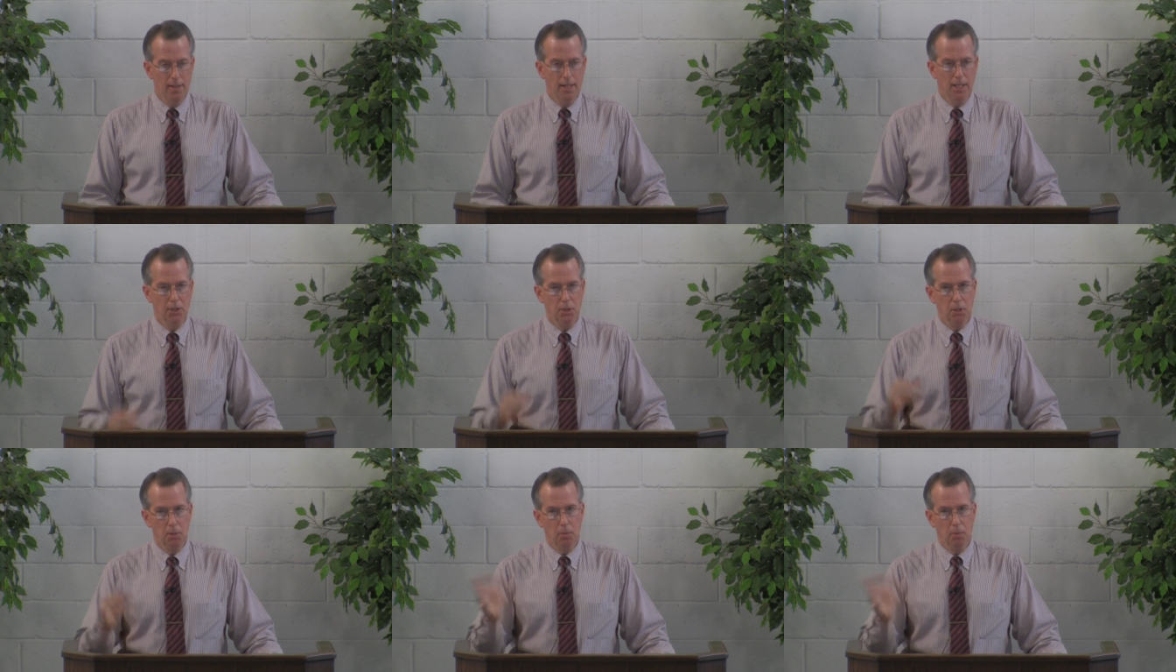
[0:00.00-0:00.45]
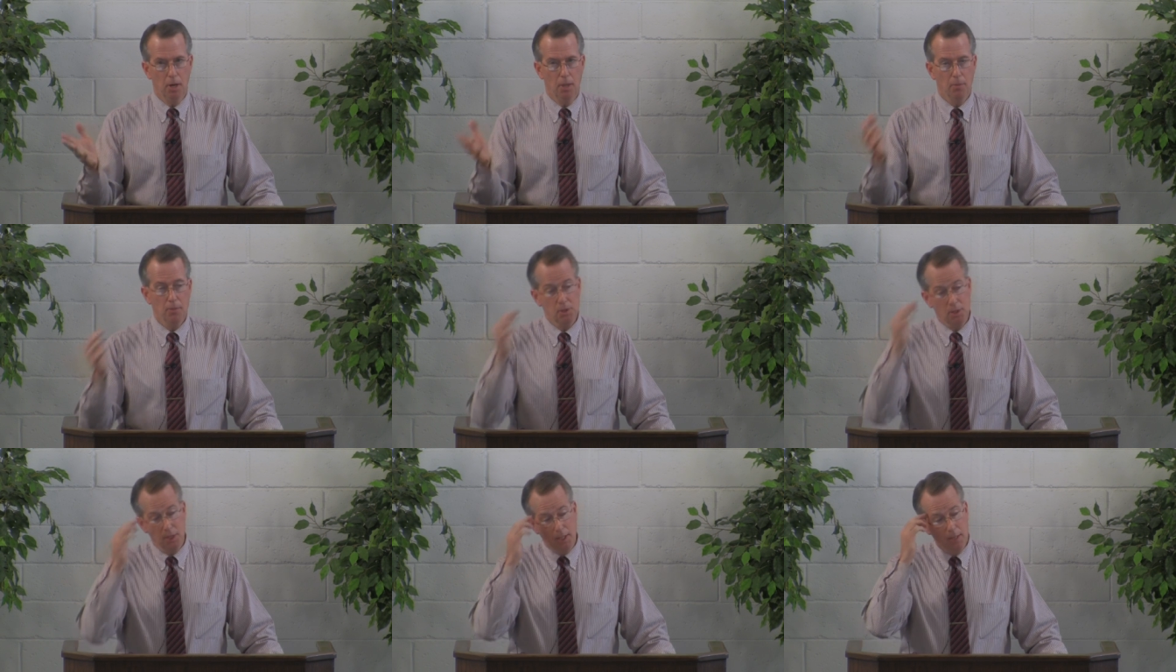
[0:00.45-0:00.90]
And she
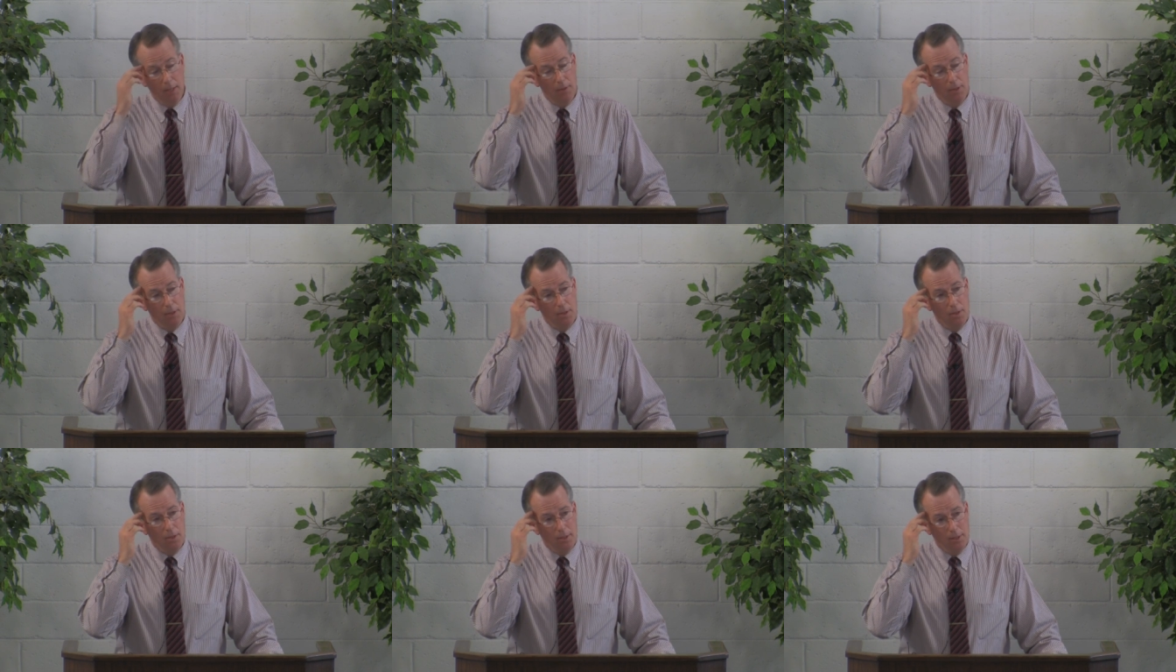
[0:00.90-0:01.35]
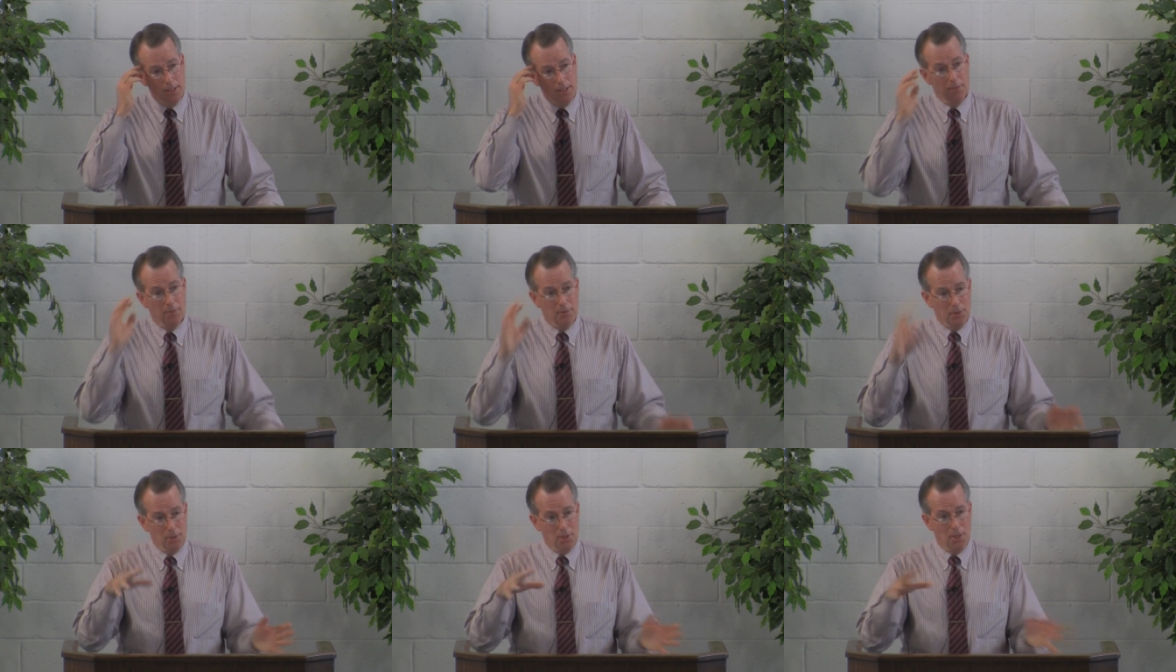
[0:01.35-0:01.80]
promised to
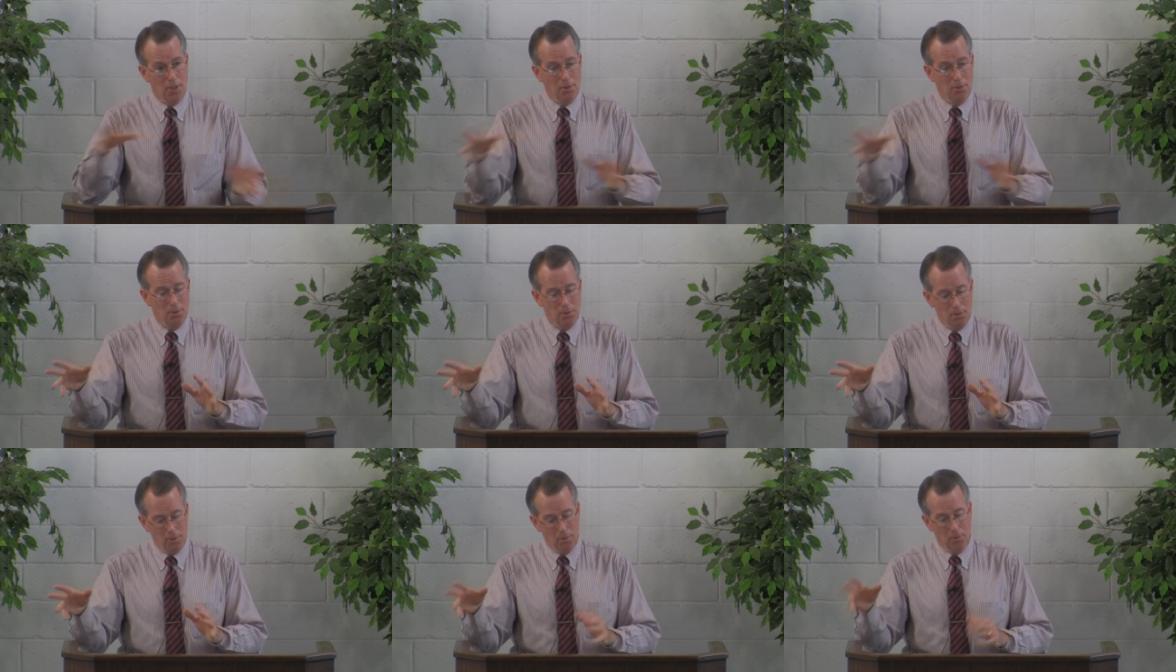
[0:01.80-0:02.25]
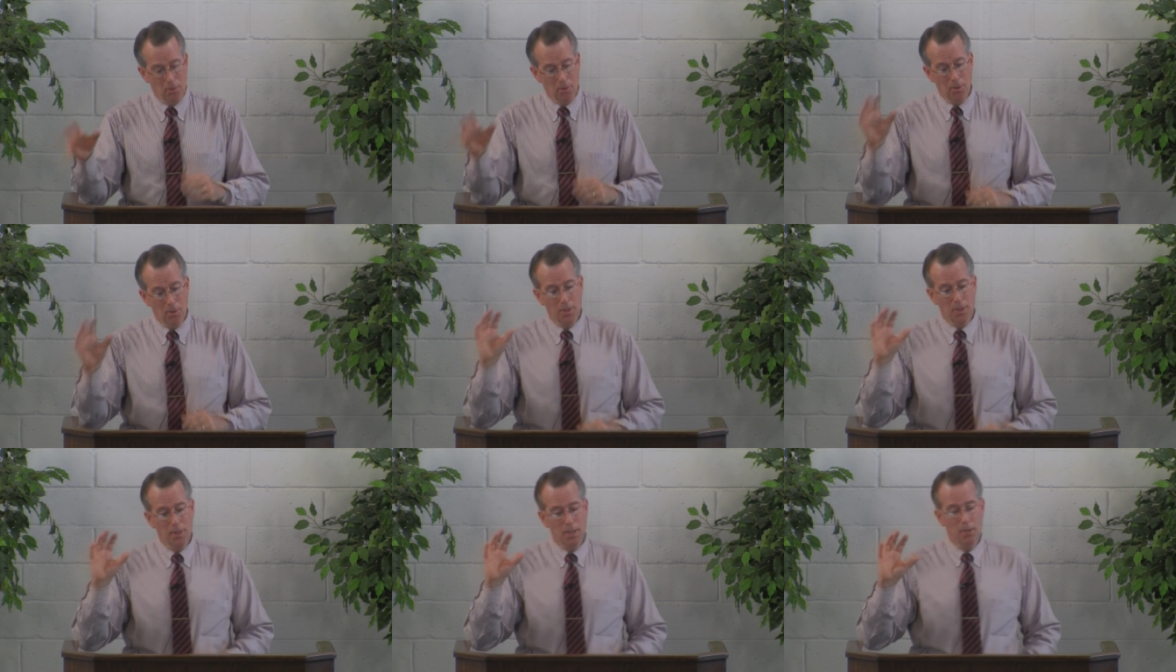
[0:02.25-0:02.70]
give the son to the
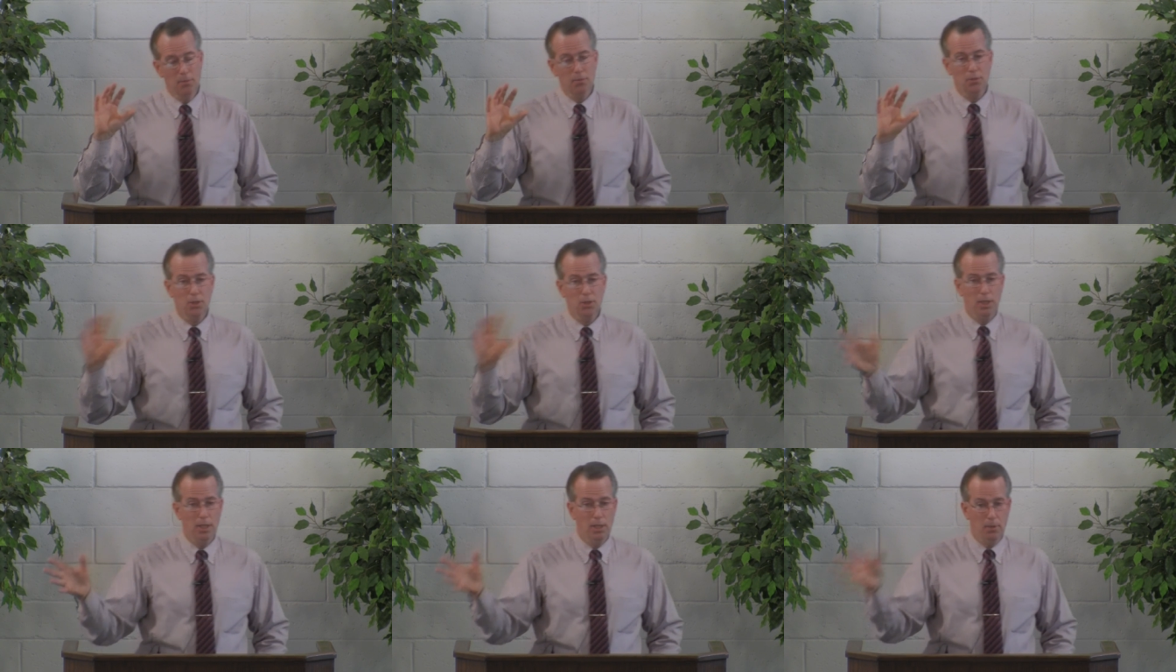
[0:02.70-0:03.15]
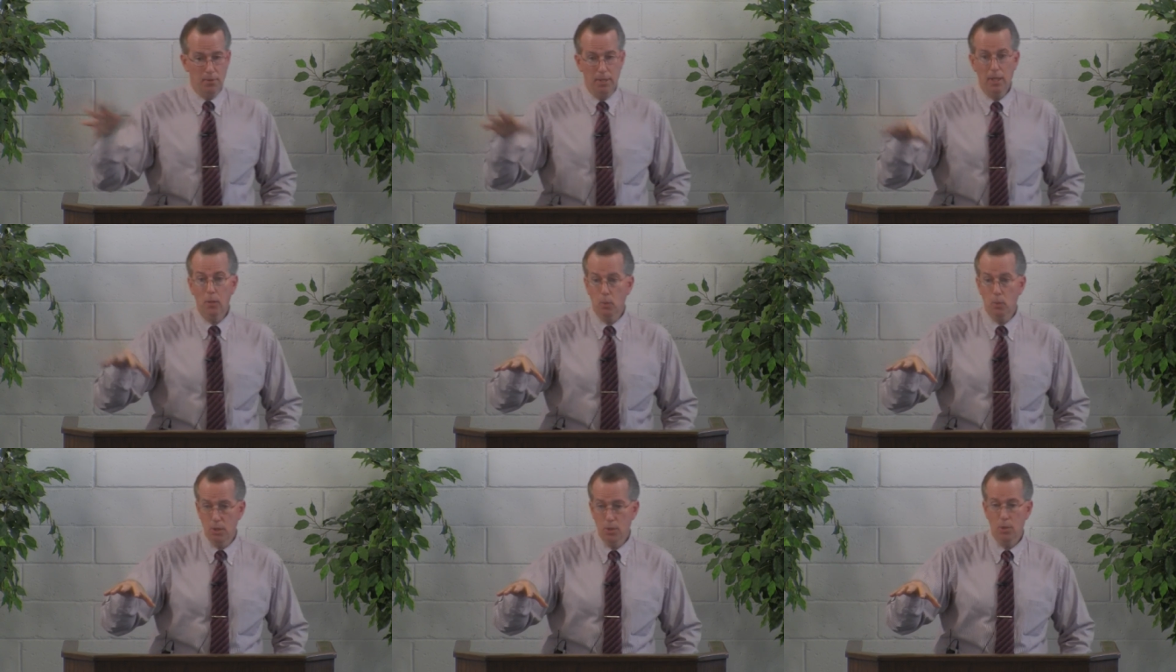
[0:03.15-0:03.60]
Lord if
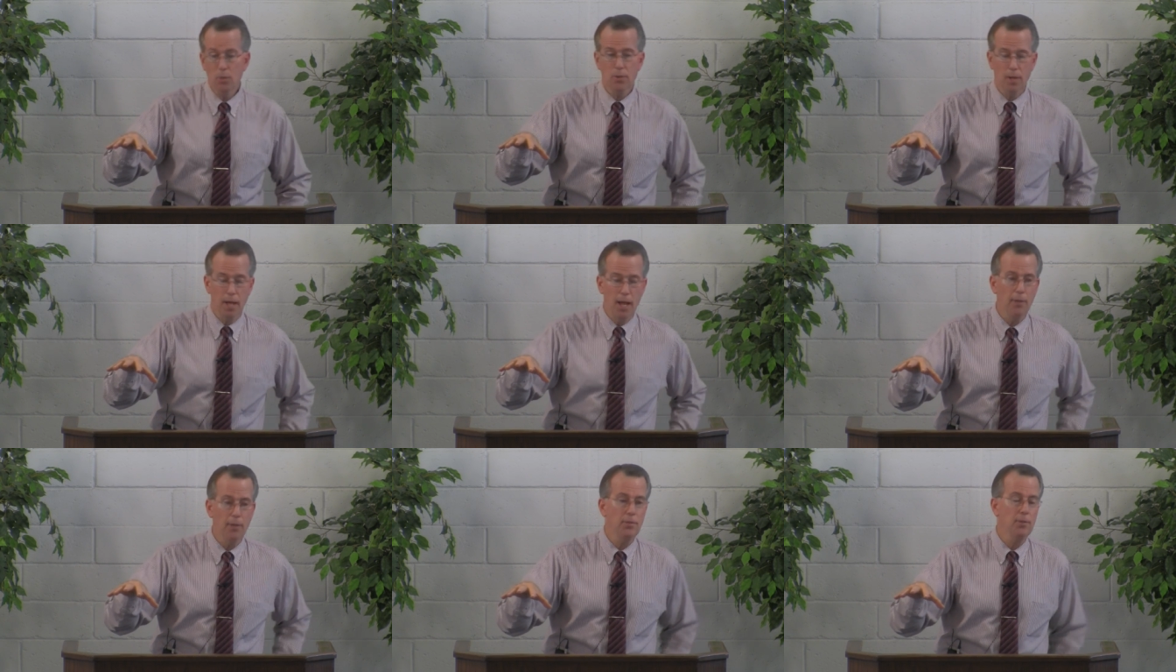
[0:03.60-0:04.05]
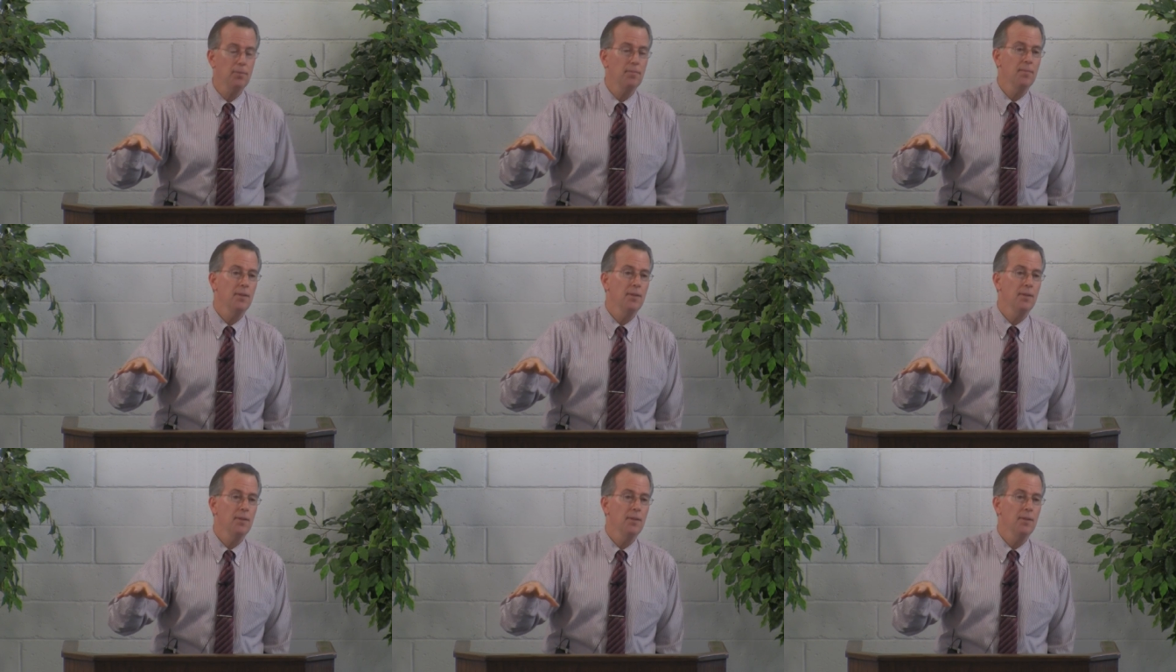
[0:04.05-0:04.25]
he would do that.